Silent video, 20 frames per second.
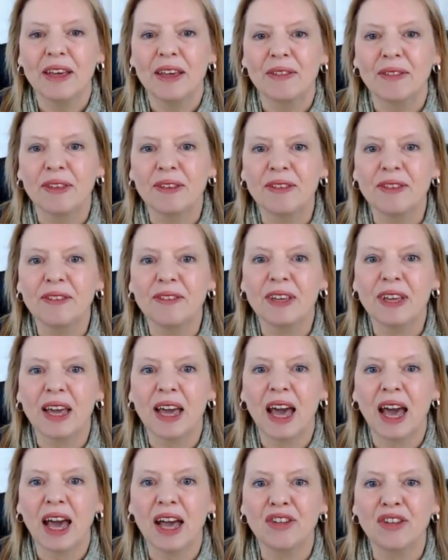This is the
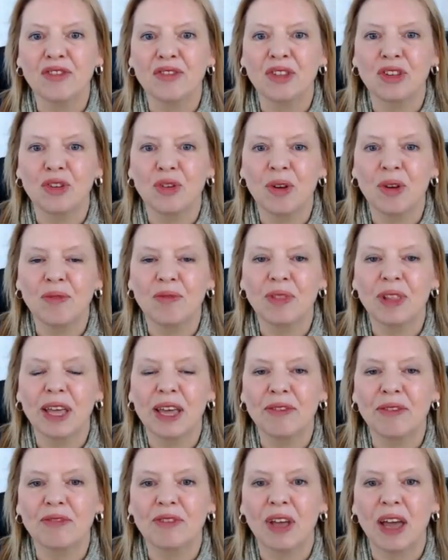cash that you have
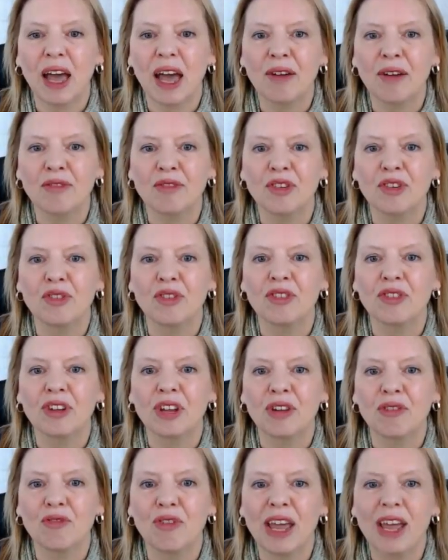left after your
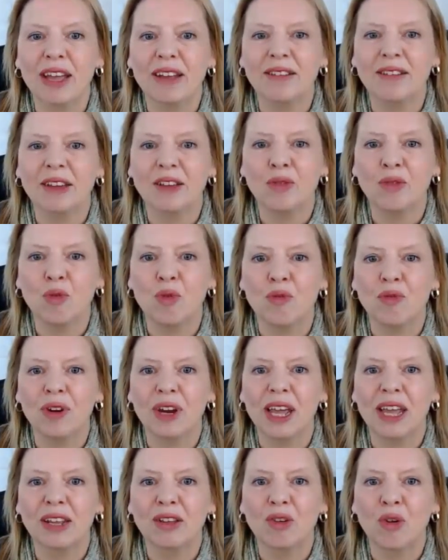direct and
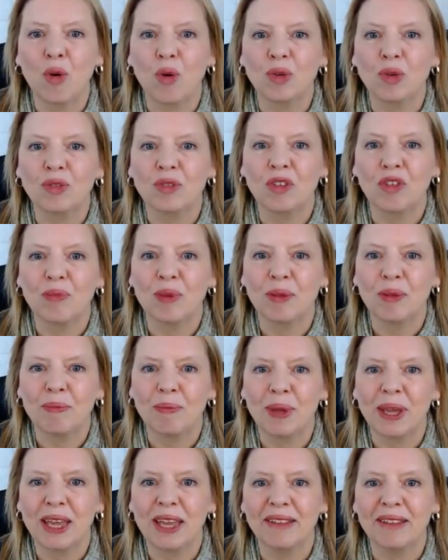overhead costs have been
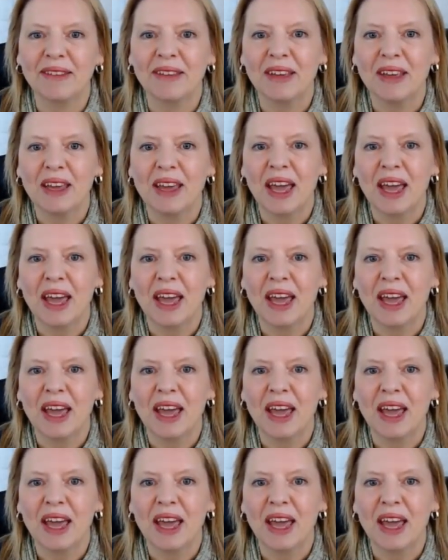paid.